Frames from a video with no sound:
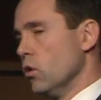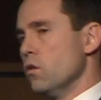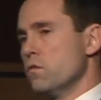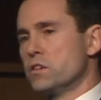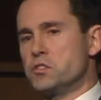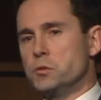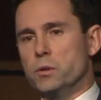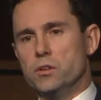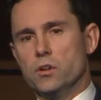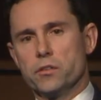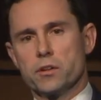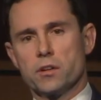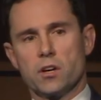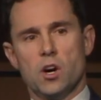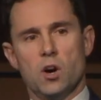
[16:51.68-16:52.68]
over to
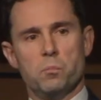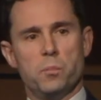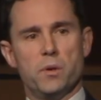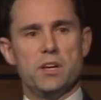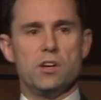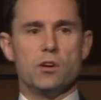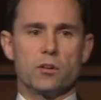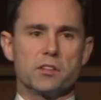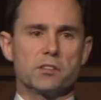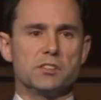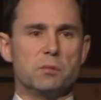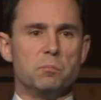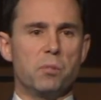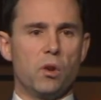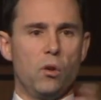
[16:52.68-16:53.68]
another company or
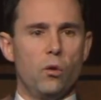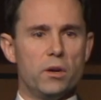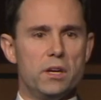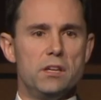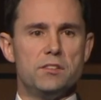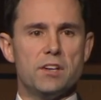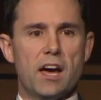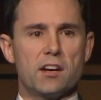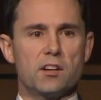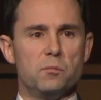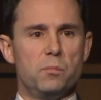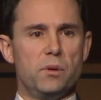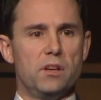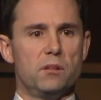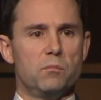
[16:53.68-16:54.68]
there's employee data
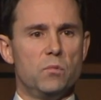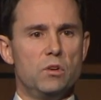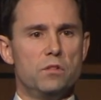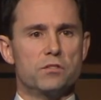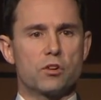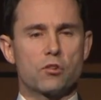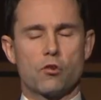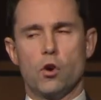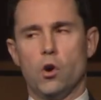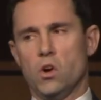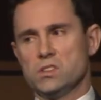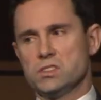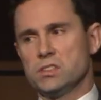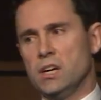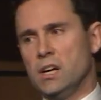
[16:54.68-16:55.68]
being moved
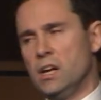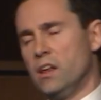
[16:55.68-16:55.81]
across,